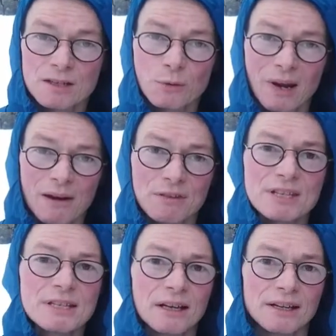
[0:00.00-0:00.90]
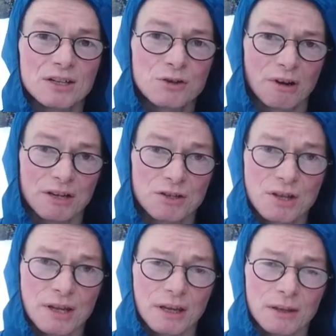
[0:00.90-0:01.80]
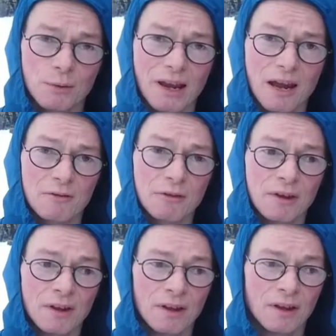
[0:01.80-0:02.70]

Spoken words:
So we have this slightly strange thing that we have